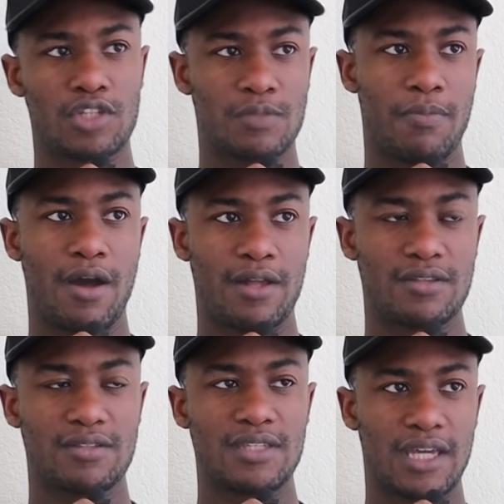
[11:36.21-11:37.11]

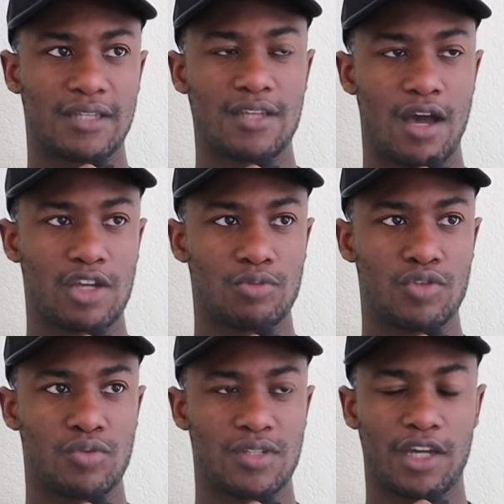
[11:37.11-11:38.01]
response TikToks,
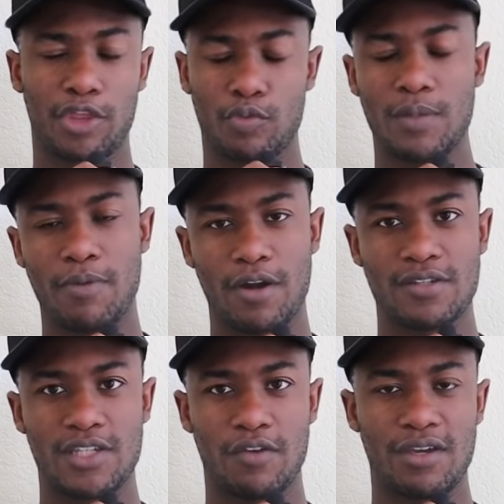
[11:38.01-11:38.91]
which was like a
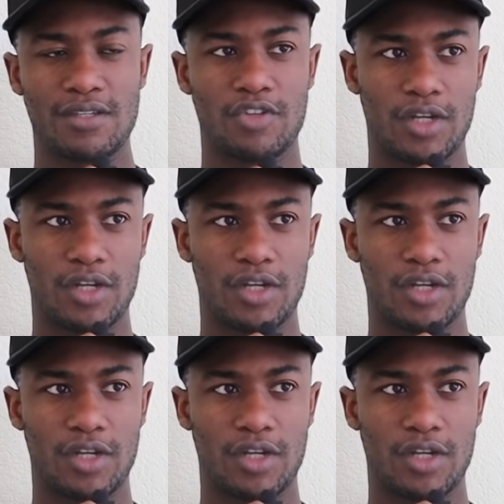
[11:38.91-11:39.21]
three-part series.